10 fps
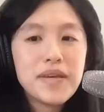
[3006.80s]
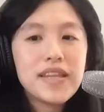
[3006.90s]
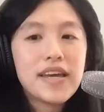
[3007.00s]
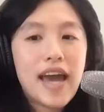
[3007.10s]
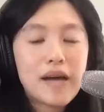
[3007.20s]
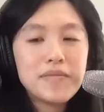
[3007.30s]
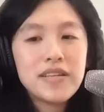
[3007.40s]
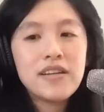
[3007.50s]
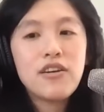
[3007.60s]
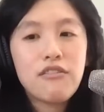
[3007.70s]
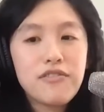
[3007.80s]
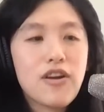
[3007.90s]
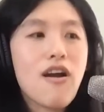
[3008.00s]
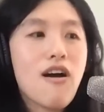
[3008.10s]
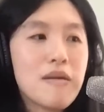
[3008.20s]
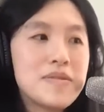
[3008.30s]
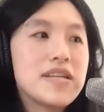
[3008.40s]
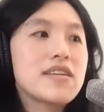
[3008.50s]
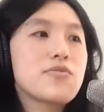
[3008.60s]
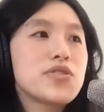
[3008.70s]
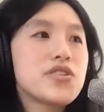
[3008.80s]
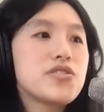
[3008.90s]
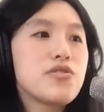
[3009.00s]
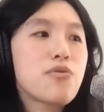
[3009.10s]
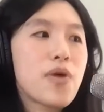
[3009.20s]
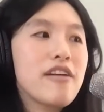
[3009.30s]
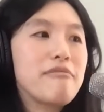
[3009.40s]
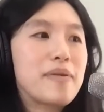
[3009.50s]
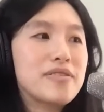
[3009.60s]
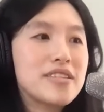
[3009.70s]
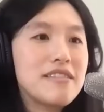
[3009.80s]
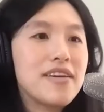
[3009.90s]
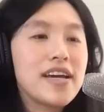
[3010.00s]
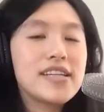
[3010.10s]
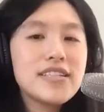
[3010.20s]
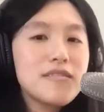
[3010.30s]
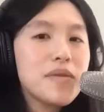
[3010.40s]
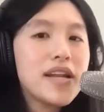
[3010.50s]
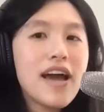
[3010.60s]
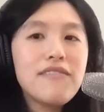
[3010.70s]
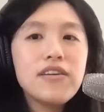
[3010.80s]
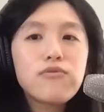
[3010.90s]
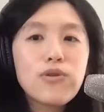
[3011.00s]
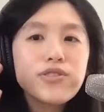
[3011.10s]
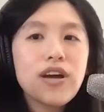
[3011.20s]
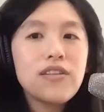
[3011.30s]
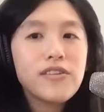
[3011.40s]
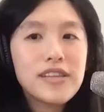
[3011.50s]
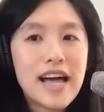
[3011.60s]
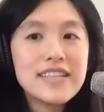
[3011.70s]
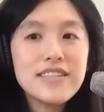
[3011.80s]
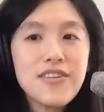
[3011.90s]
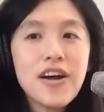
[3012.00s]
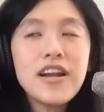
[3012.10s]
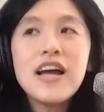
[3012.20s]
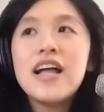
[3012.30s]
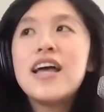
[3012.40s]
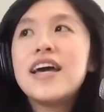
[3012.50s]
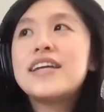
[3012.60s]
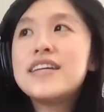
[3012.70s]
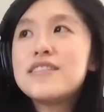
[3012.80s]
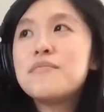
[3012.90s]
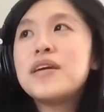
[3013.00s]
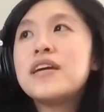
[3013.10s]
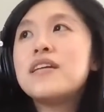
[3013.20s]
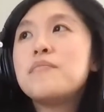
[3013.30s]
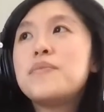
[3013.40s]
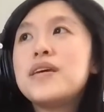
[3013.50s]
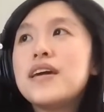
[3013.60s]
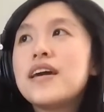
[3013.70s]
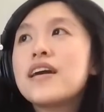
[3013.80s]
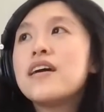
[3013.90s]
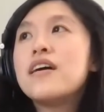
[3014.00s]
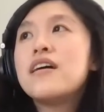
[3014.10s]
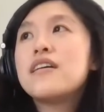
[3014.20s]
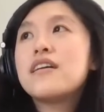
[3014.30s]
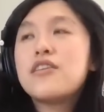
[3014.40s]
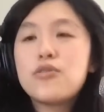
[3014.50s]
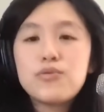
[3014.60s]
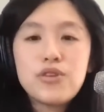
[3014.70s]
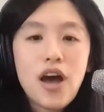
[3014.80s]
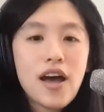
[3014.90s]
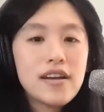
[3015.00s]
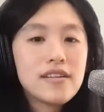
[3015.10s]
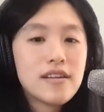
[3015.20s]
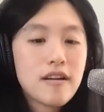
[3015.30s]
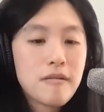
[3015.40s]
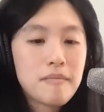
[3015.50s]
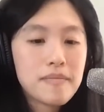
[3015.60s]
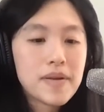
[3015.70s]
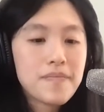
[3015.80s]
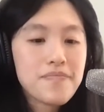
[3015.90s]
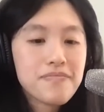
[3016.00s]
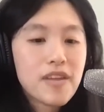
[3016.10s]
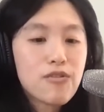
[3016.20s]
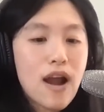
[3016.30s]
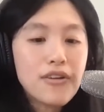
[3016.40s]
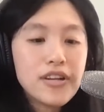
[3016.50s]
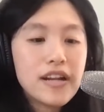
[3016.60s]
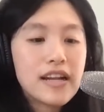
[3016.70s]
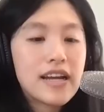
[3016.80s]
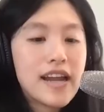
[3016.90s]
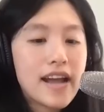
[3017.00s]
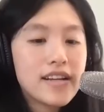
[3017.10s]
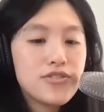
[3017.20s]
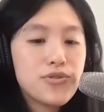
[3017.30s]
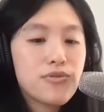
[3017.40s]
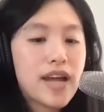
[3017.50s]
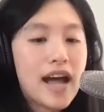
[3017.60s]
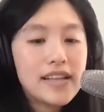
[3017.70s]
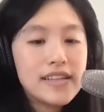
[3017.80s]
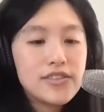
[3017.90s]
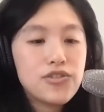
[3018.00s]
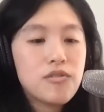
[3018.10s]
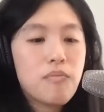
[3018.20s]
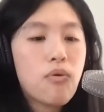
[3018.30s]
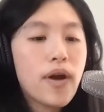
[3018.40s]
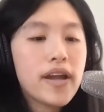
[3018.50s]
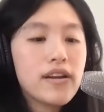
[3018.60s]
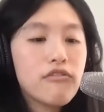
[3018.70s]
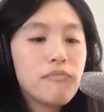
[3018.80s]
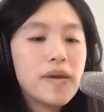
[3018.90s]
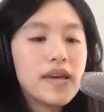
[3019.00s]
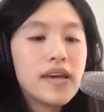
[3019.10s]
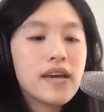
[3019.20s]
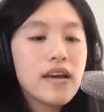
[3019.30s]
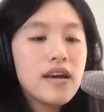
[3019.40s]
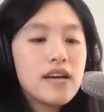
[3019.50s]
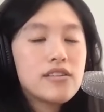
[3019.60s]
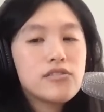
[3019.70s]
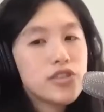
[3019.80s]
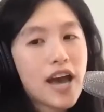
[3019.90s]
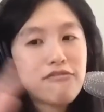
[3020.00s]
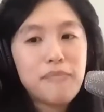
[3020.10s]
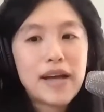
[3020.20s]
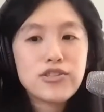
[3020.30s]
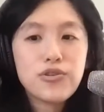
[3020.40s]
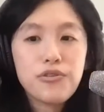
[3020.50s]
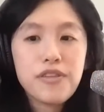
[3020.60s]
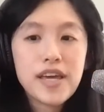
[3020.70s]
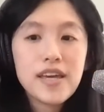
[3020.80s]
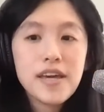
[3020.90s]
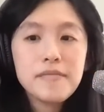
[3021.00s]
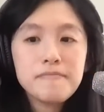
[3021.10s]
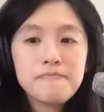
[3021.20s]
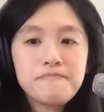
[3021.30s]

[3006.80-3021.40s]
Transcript: be the captain of your optics, which is your way of perceiving. It doesn't mean having rose-colored glasses on. It doesn't mean being, you know, not grounded and connected to reality to the point of being, you know, to have magical thinking.